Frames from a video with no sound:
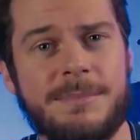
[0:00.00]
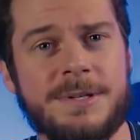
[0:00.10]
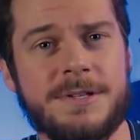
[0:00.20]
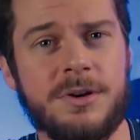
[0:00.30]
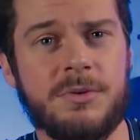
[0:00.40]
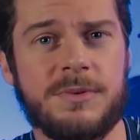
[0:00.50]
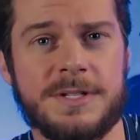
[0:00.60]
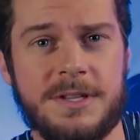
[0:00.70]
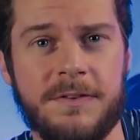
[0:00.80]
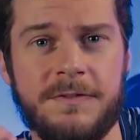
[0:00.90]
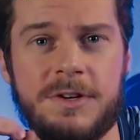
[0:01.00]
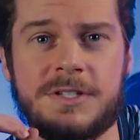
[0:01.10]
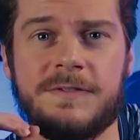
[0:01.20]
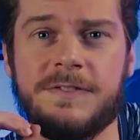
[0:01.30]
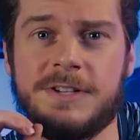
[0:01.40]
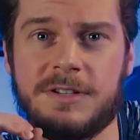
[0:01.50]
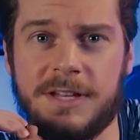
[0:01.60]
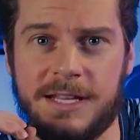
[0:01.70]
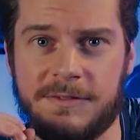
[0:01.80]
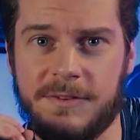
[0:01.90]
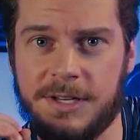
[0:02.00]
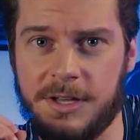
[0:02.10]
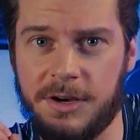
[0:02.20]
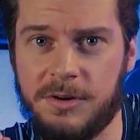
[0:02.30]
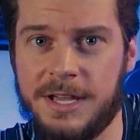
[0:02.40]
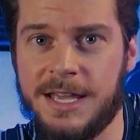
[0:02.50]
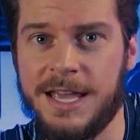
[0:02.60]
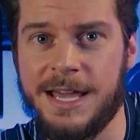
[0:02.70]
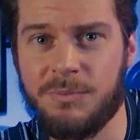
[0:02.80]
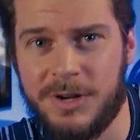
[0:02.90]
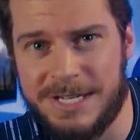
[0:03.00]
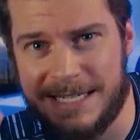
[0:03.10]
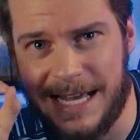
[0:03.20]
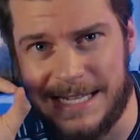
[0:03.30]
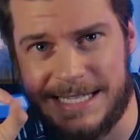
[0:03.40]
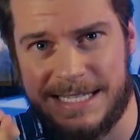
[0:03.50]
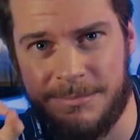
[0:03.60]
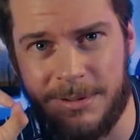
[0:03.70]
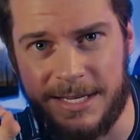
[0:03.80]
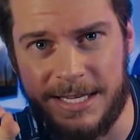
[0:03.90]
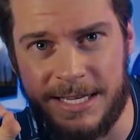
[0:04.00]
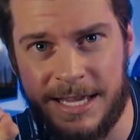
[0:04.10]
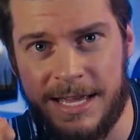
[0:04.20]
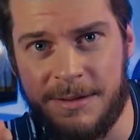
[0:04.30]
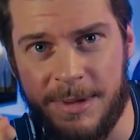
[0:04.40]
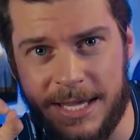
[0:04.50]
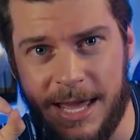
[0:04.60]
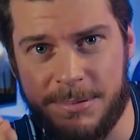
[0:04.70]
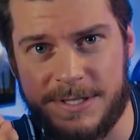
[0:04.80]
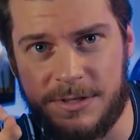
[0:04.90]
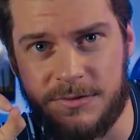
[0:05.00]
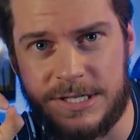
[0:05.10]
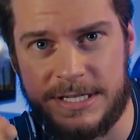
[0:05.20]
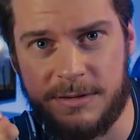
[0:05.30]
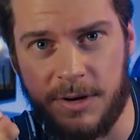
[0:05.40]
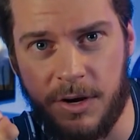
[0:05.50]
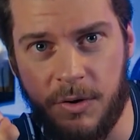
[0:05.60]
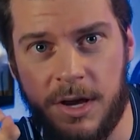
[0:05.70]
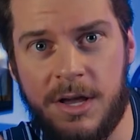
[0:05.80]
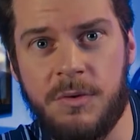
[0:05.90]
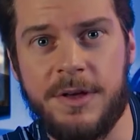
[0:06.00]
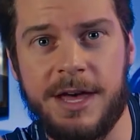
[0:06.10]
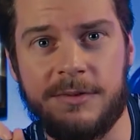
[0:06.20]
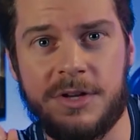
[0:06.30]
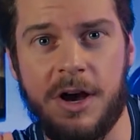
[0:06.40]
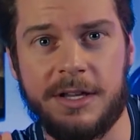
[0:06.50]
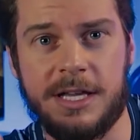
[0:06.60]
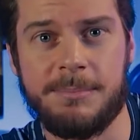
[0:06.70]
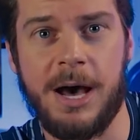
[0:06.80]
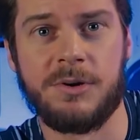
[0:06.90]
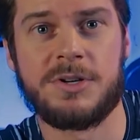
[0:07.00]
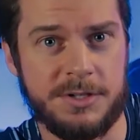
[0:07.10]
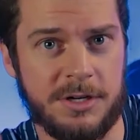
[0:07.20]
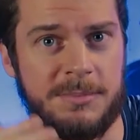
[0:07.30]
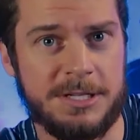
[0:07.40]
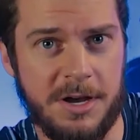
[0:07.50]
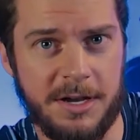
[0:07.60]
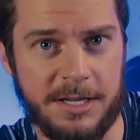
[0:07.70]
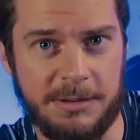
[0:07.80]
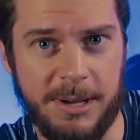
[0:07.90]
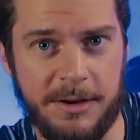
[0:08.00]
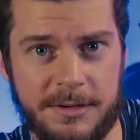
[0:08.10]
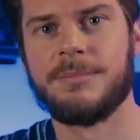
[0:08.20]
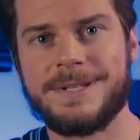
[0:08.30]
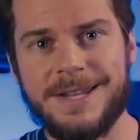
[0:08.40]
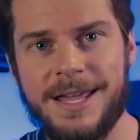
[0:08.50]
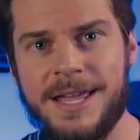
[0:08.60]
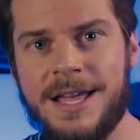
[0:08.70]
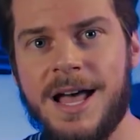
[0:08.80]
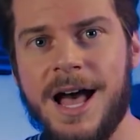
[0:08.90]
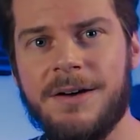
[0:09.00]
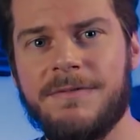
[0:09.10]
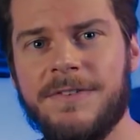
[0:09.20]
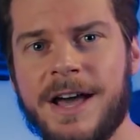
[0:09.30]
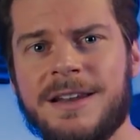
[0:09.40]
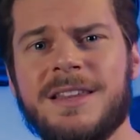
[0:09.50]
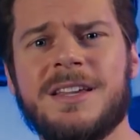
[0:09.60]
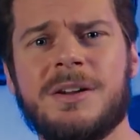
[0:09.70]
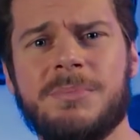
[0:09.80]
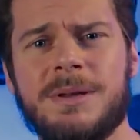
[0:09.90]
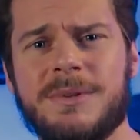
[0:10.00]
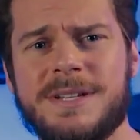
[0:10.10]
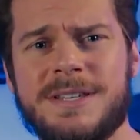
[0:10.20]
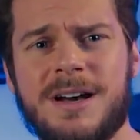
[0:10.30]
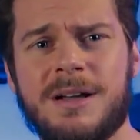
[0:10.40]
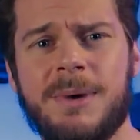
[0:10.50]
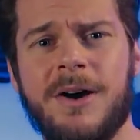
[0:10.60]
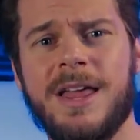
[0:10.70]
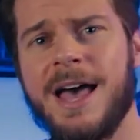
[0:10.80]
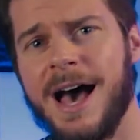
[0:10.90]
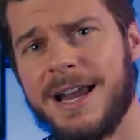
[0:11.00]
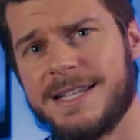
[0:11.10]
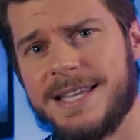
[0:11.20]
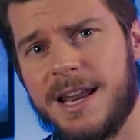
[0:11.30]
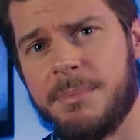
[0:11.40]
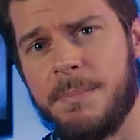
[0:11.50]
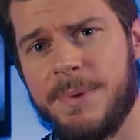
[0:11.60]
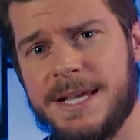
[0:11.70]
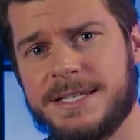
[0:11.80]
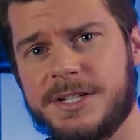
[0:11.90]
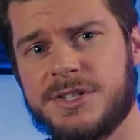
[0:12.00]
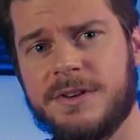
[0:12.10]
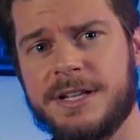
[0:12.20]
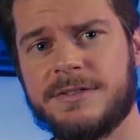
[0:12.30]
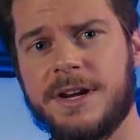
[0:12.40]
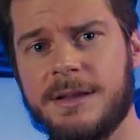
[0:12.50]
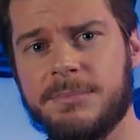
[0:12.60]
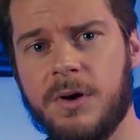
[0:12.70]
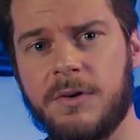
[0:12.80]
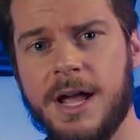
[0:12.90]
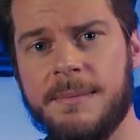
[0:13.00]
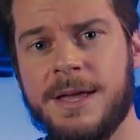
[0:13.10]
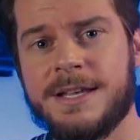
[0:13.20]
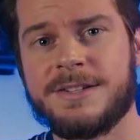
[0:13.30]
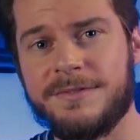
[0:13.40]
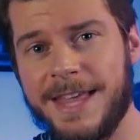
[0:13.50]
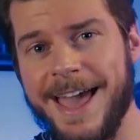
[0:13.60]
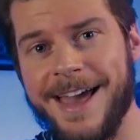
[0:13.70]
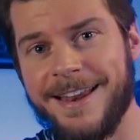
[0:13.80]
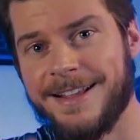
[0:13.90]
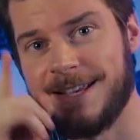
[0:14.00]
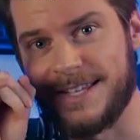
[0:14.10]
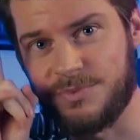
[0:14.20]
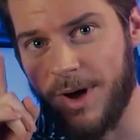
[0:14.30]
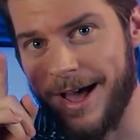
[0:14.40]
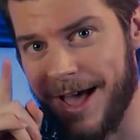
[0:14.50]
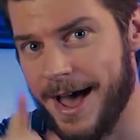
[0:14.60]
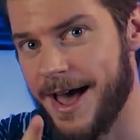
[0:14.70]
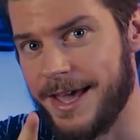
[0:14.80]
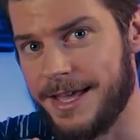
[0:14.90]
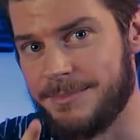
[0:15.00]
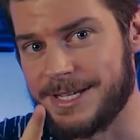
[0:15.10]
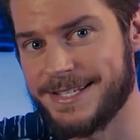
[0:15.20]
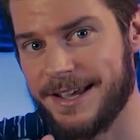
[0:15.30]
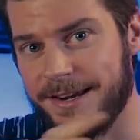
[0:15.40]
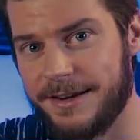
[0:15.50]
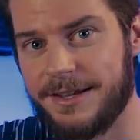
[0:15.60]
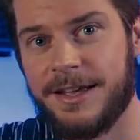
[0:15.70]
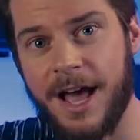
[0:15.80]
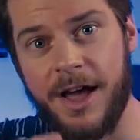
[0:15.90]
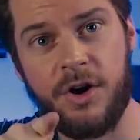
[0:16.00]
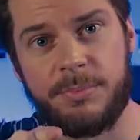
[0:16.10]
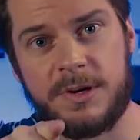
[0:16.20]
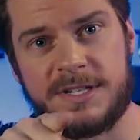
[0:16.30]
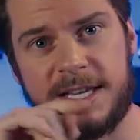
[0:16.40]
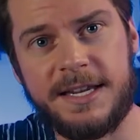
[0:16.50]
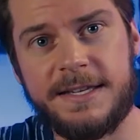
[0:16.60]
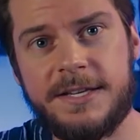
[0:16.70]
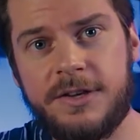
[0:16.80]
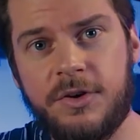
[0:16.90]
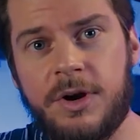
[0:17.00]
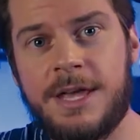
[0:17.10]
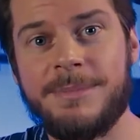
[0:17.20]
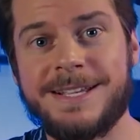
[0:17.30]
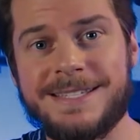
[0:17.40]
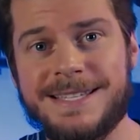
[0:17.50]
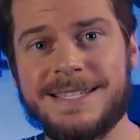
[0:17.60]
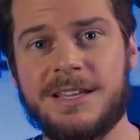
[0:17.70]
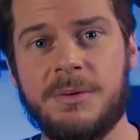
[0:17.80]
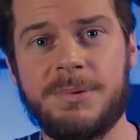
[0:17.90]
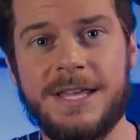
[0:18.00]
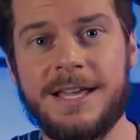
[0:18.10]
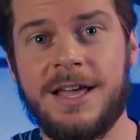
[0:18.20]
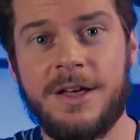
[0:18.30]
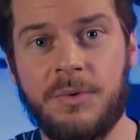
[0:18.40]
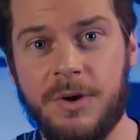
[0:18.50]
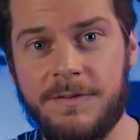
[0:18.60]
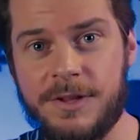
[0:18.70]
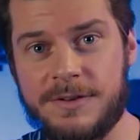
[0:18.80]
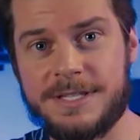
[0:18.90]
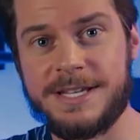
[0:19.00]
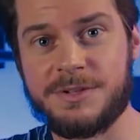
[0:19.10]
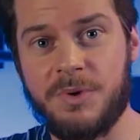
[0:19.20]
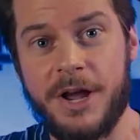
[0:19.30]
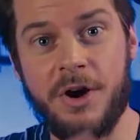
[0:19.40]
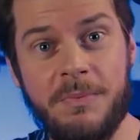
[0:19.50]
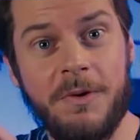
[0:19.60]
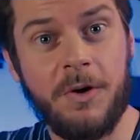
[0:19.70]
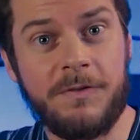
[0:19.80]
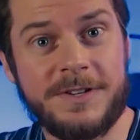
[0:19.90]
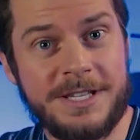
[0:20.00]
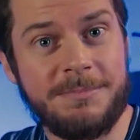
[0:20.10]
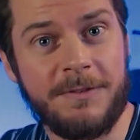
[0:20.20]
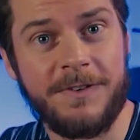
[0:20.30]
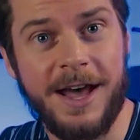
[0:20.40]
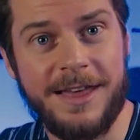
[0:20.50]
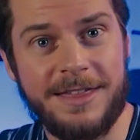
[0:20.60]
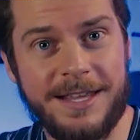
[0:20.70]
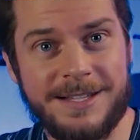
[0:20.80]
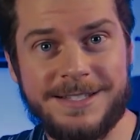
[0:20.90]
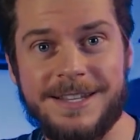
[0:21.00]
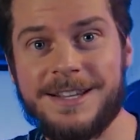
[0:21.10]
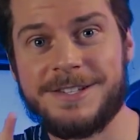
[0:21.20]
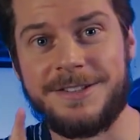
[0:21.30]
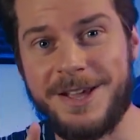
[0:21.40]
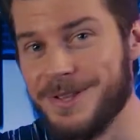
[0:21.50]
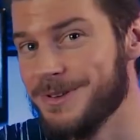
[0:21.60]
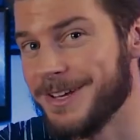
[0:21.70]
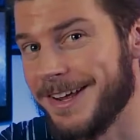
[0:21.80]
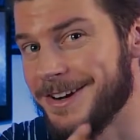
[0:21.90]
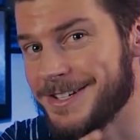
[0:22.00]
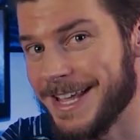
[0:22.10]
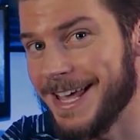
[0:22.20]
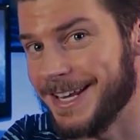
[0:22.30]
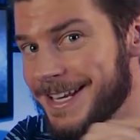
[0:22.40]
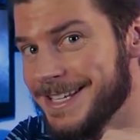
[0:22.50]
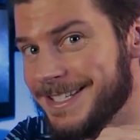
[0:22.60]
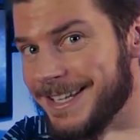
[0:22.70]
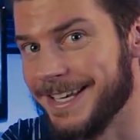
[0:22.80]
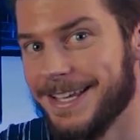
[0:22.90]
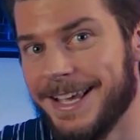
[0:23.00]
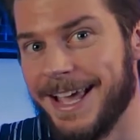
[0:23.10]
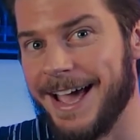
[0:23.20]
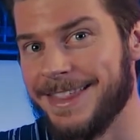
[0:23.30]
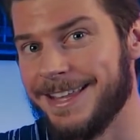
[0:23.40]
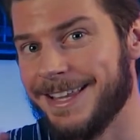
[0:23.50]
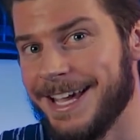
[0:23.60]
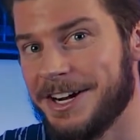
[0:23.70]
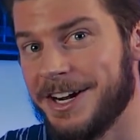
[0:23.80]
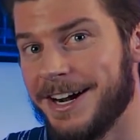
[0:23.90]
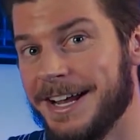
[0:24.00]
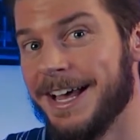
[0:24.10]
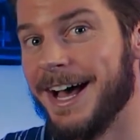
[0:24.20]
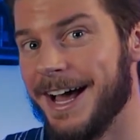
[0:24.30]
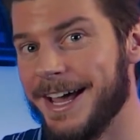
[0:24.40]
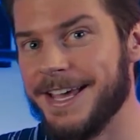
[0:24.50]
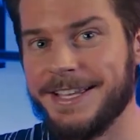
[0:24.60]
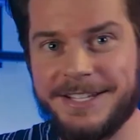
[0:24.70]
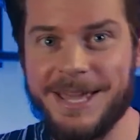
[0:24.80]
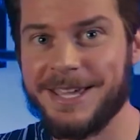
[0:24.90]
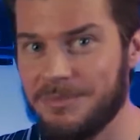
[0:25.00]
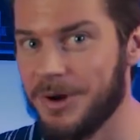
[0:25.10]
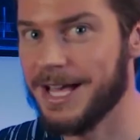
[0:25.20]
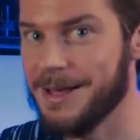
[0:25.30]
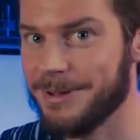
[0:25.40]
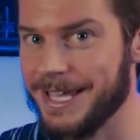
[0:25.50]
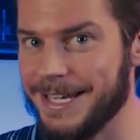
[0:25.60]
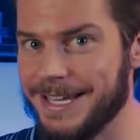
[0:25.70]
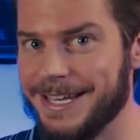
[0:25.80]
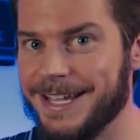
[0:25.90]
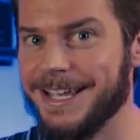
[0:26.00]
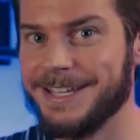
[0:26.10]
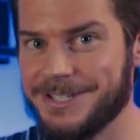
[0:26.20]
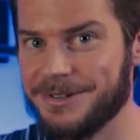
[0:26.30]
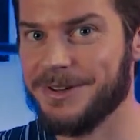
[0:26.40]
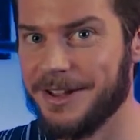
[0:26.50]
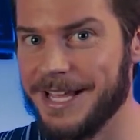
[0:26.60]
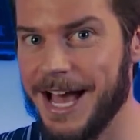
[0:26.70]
episode was the first feature-length video, and one does not simply make episode 0 without talking about what you're going to be talking about. But today, I'm finally going to be able to talk about how to set up a basic strength training program. So that is why I am excited. I hope you're excited too, because this is going to be one of those things where I oversimplify things so that you can understand it easily. And then later, I make it more complicated and show you all the